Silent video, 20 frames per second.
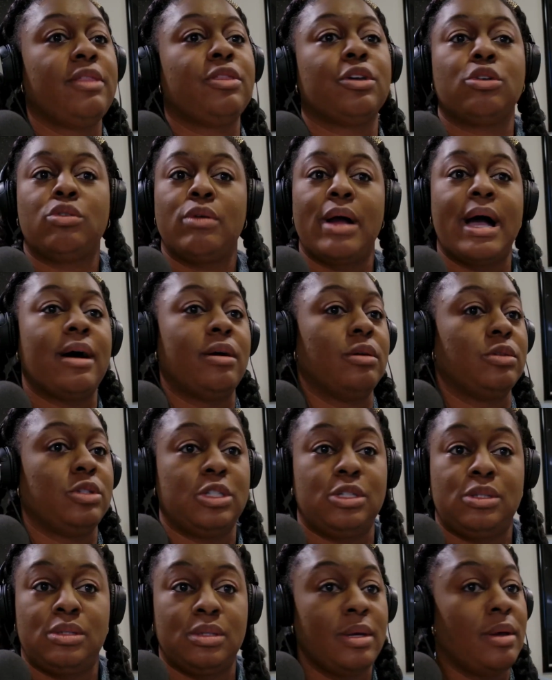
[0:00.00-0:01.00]
the crowd,
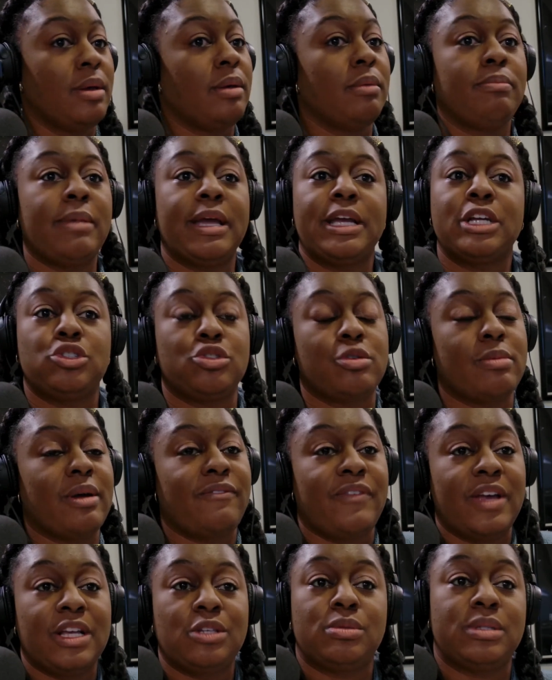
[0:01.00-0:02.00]
just making sure
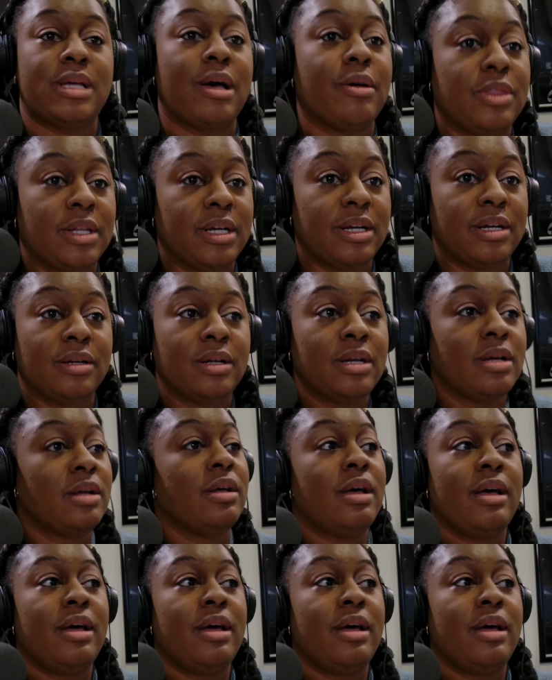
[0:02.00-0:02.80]
my face was out there.